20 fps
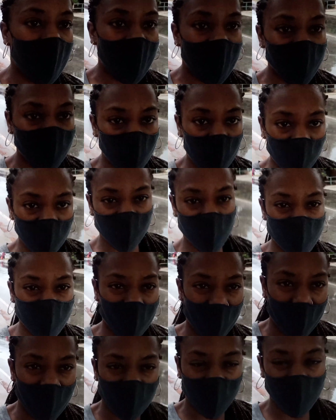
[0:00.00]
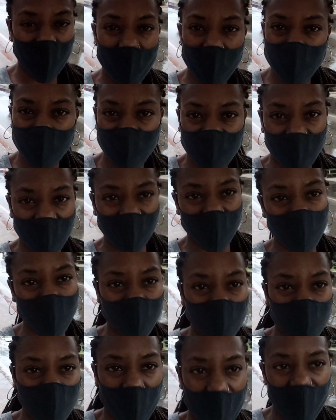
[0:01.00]
and talk to you guys. So, I will check in
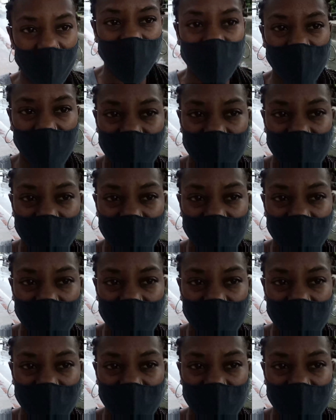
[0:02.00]
with you guys